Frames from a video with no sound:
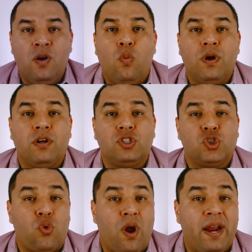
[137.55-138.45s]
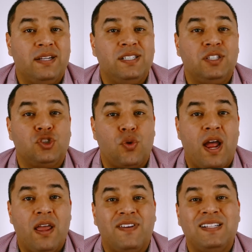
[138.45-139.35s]
when you're trying to
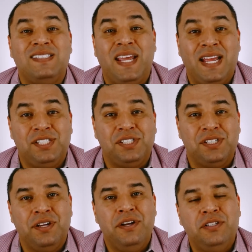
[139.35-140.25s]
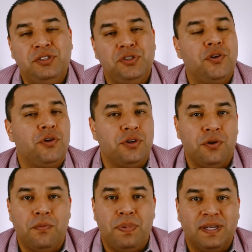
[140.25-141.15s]
drive attention to your
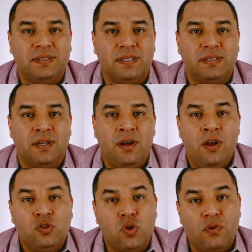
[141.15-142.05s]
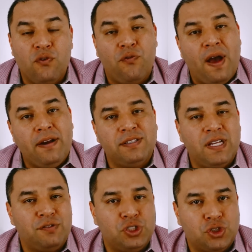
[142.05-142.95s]
new business. So if you find
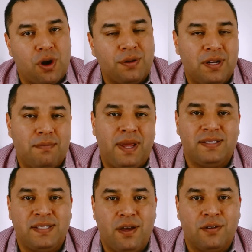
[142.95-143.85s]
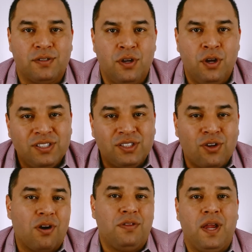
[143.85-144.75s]
yourself struggling to make sales,
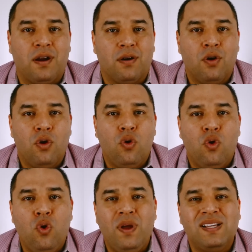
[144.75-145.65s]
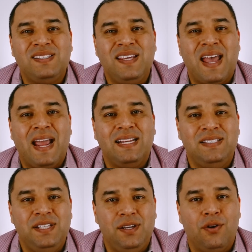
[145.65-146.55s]
start there. Who is the
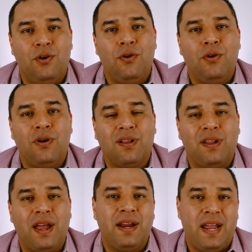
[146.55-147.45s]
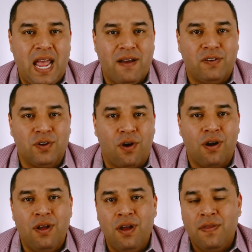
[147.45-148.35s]
ideal client
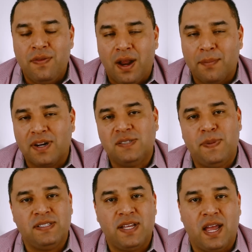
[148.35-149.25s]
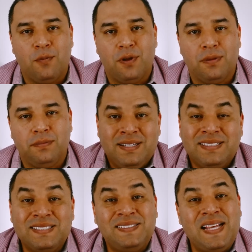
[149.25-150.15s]
avatar that I'm going to spend time with?
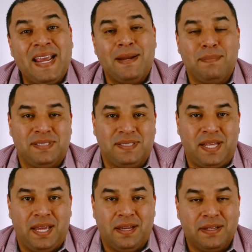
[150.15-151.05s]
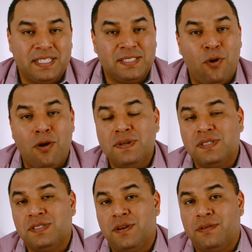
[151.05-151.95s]
The second mistake that small
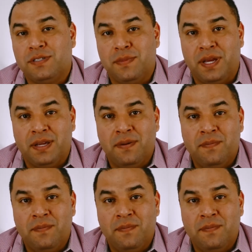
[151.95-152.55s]
business owners make,